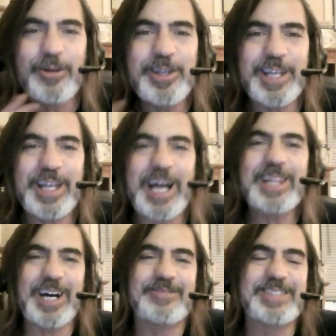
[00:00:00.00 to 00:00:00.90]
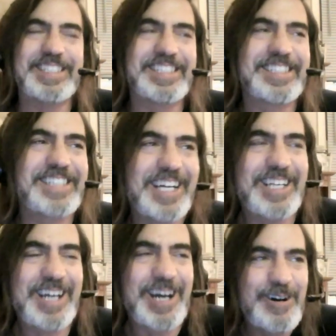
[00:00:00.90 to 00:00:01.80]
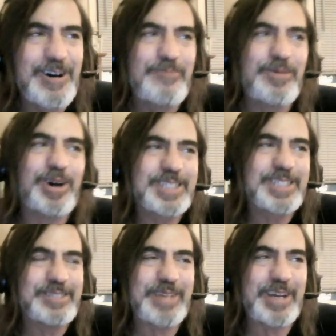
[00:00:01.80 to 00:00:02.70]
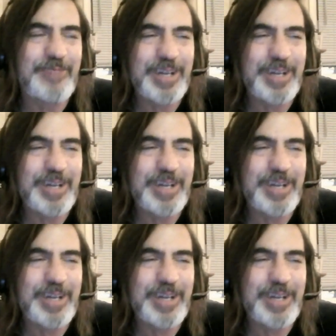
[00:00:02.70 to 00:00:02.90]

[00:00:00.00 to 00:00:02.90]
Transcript: one thing that I loved is that Paul's in a band.